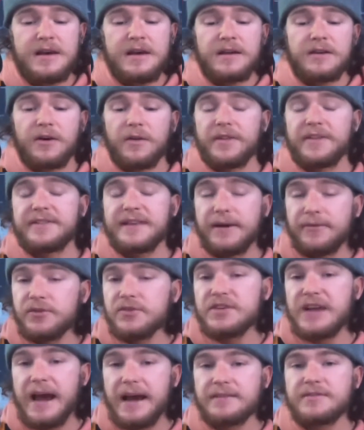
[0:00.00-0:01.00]
You know, the
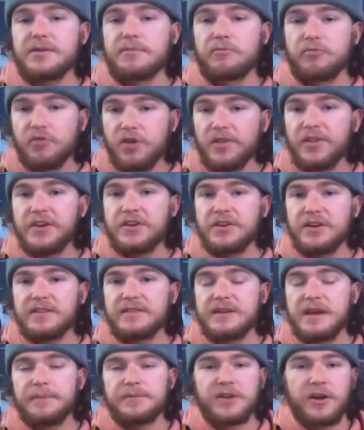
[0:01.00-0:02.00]
Devils had some really good
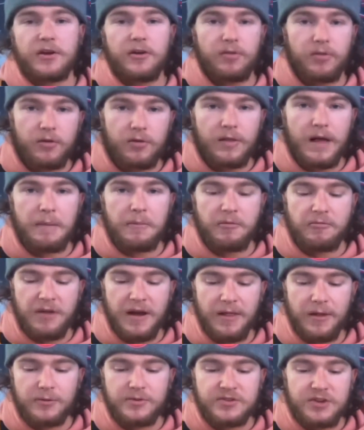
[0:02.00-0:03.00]
teams under Lou Lamoriello,